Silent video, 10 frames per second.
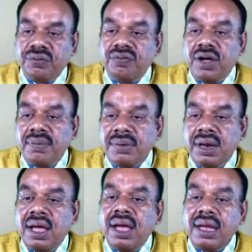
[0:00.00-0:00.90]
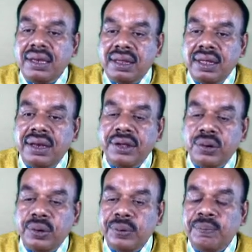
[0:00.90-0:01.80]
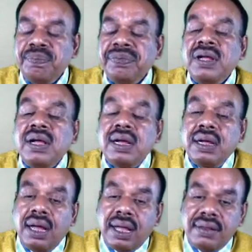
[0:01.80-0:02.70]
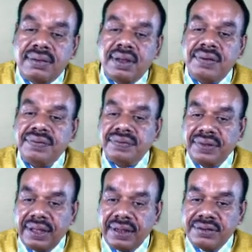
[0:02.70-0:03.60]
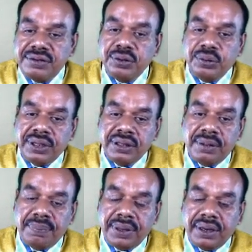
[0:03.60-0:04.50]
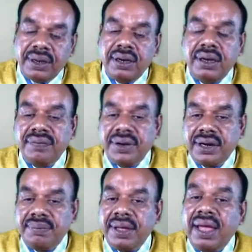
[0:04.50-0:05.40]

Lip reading: Formula ITR equal to cost of sales during the period divided by